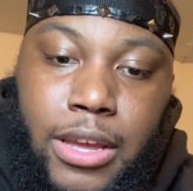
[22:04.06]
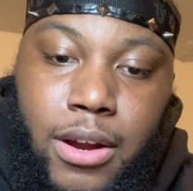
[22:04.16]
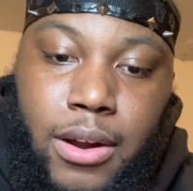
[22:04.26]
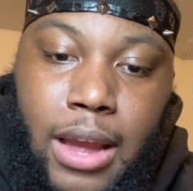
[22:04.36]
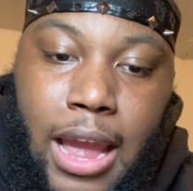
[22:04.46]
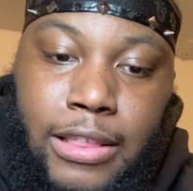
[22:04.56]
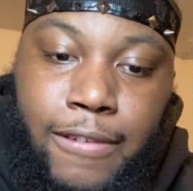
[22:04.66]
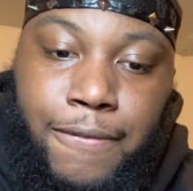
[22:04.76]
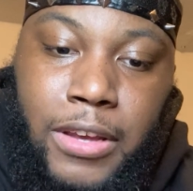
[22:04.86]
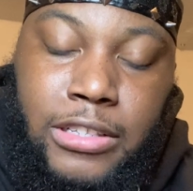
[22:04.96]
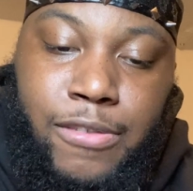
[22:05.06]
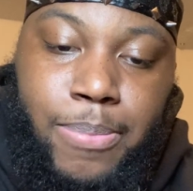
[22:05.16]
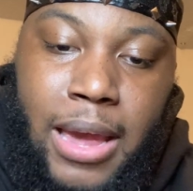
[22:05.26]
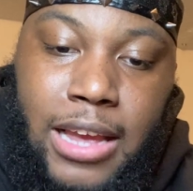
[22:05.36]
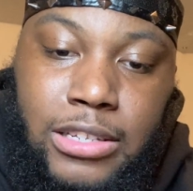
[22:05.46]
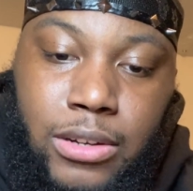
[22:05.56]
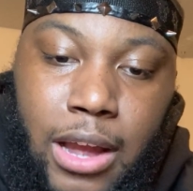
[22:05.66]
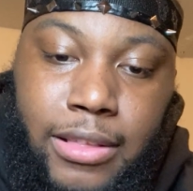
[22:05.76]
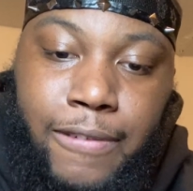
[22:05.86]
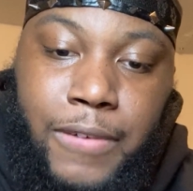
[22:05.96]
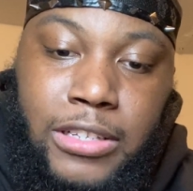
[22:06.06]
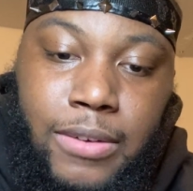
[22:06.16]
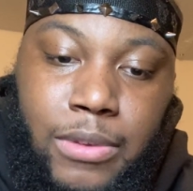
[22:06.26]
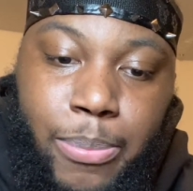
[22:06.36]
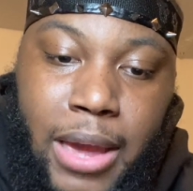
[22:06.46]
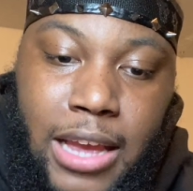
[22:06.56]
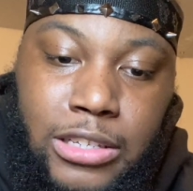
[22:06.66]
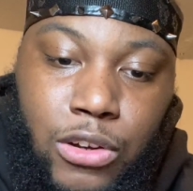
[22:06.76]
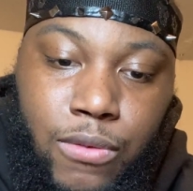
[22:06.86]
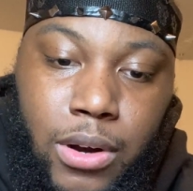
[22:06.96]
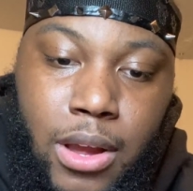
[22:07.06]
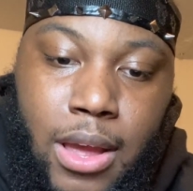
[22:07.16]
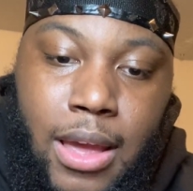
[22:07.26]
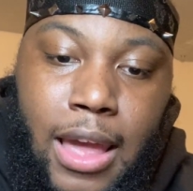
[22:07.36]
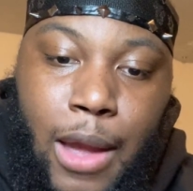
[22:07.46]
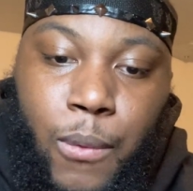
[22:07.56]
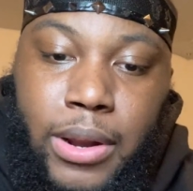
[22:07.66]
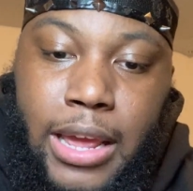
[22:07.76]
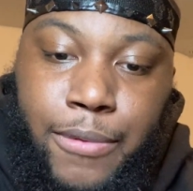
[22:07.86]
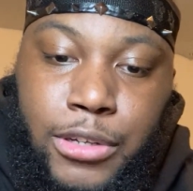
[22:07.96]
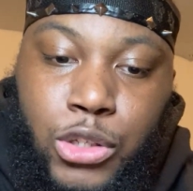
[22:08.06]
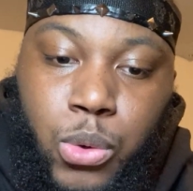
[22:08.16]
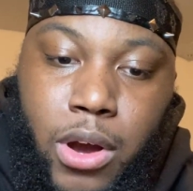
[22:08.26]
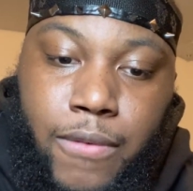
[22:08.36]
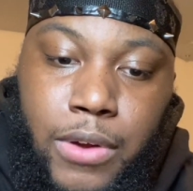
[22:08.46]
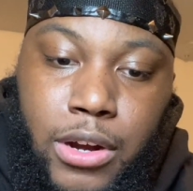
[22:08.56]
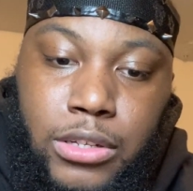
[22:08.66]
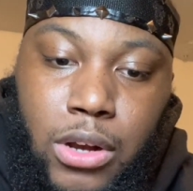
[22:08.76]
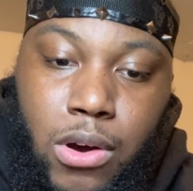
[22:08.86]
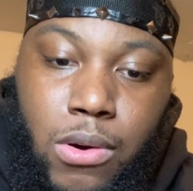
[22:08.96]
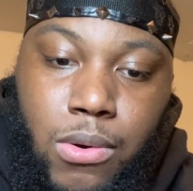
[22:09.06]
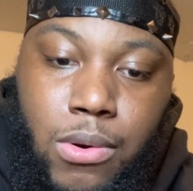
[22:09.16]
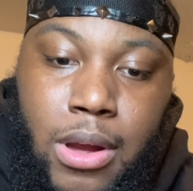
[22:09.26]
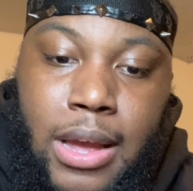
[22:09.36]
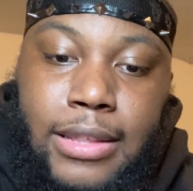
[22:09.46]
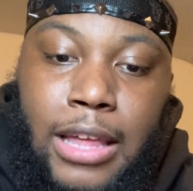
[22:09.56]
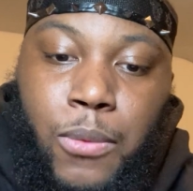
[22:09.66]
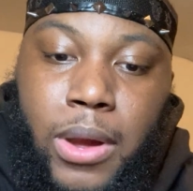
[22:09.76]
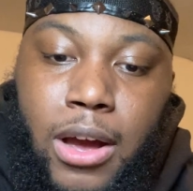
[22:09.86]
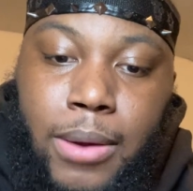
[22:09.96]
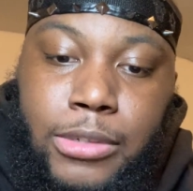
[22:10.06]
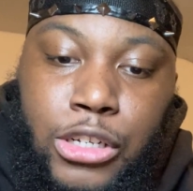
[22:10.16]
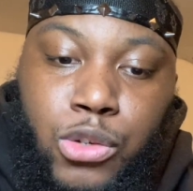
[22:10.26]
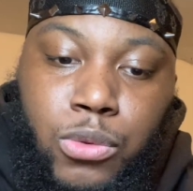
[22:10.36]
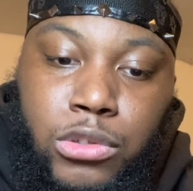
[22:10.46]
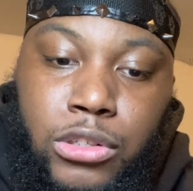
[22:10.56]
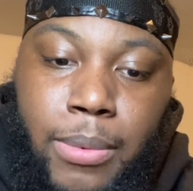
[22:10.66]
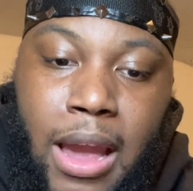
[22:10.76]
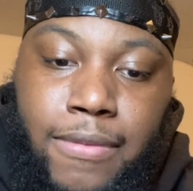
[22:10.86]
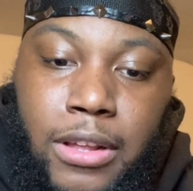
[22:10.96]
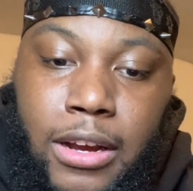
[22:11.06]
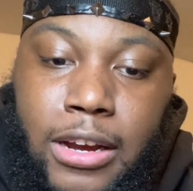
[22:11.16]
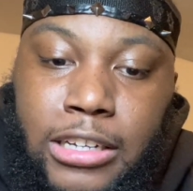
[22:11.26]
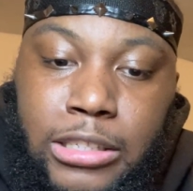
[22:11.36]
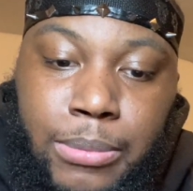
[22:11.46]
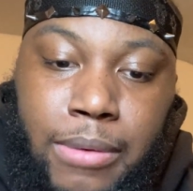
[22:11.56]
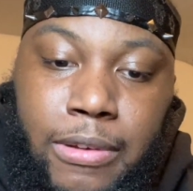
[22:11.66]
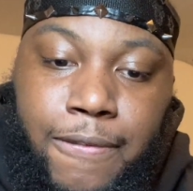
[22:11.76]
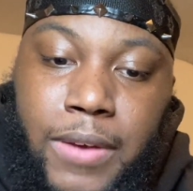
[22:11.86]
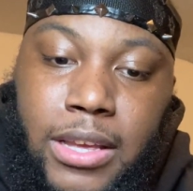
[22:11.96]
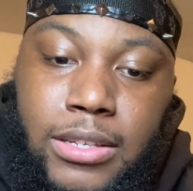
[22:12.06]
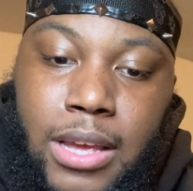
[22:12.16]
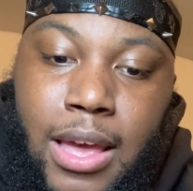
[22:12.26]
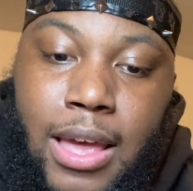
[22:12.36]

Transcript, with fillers: year at the feast of Pass at the feast of the Passover. And when he was 12 years old, they went up to Jerusalem after the custom of the feast,